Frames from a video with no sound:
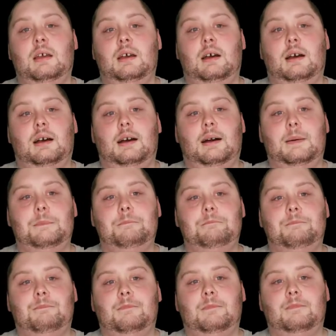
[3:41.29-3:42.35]

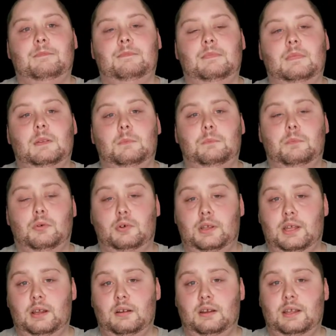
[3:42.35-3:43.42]

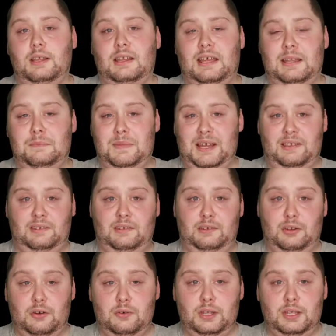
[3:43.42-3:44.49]
Bulgarian and
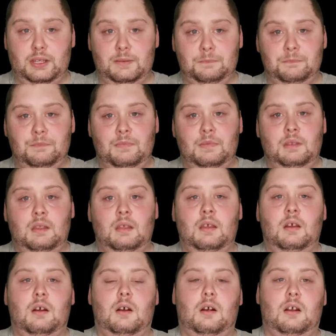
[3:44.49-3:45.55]
Macedonian
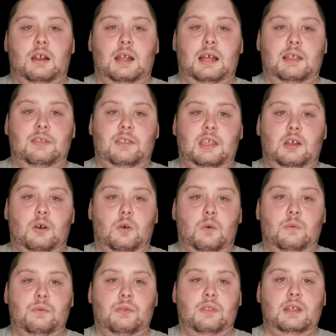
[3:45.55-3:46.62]
are the
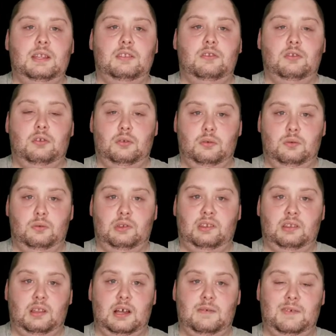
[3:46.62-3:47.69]
only two
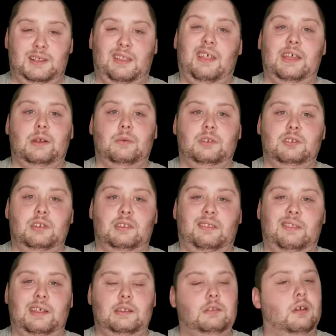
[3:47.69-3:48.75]
Slavic languages
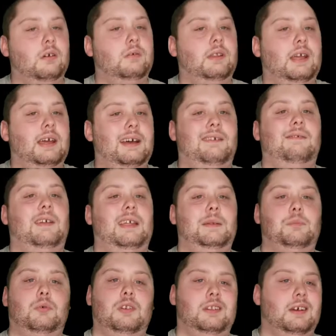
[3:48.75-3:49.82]
that don't have a
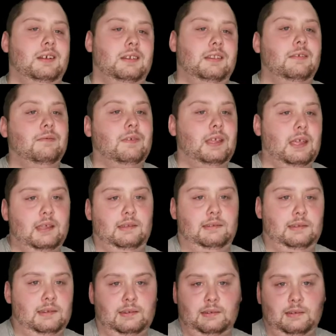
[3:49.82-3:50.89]
productive case
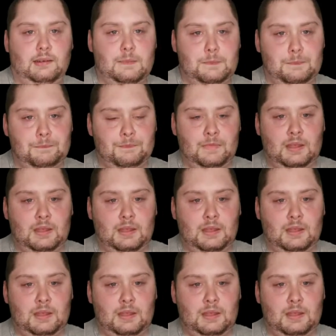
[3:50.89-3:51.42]
system.